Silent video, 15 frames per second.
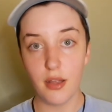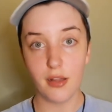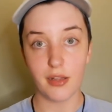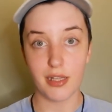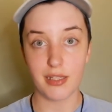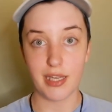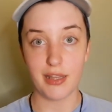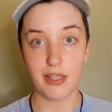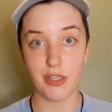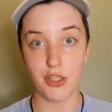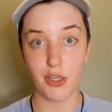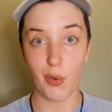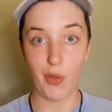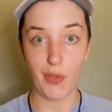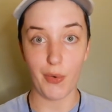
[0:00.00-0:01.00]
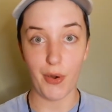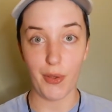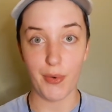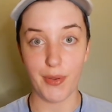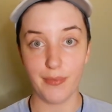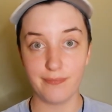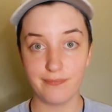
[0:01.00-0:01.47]
let's get this show on the
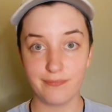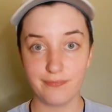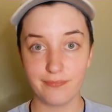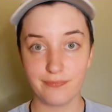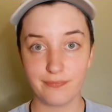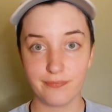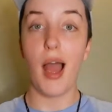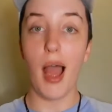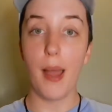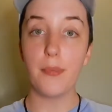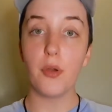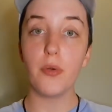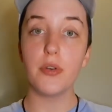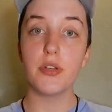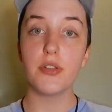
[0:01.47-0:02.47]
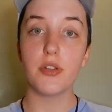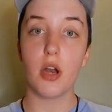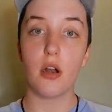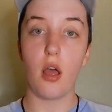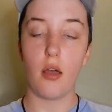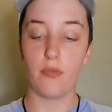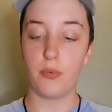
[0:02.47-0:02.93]
road. I'm going to
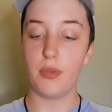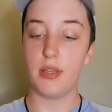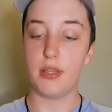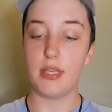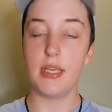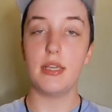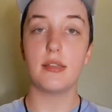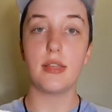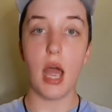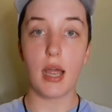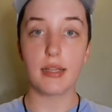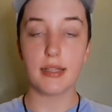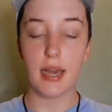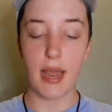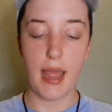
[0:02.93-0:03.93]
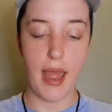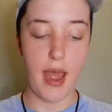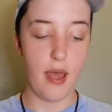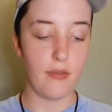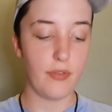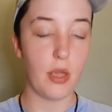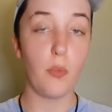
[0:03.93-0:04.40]
start off with the socks that I have,